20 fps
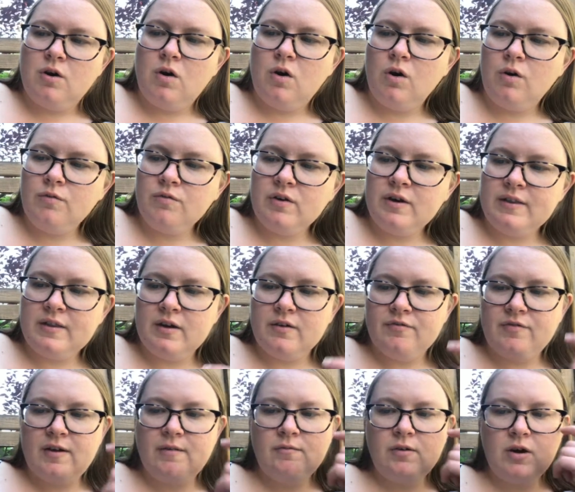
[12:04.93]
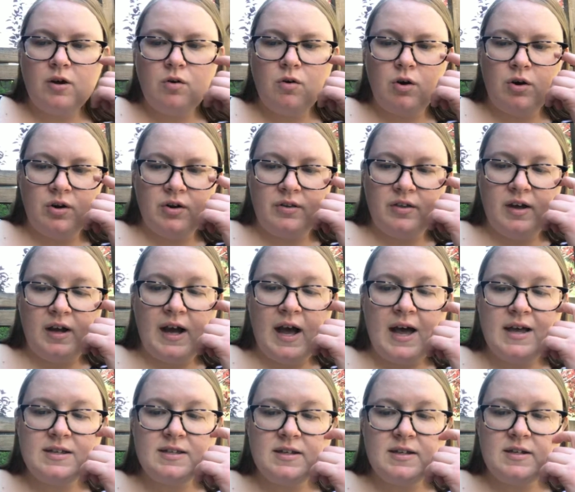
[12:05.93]
Over in their favorite corner, the
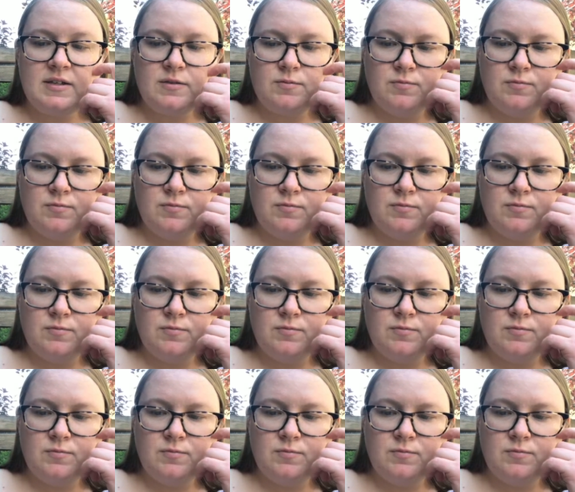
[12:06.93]
goslings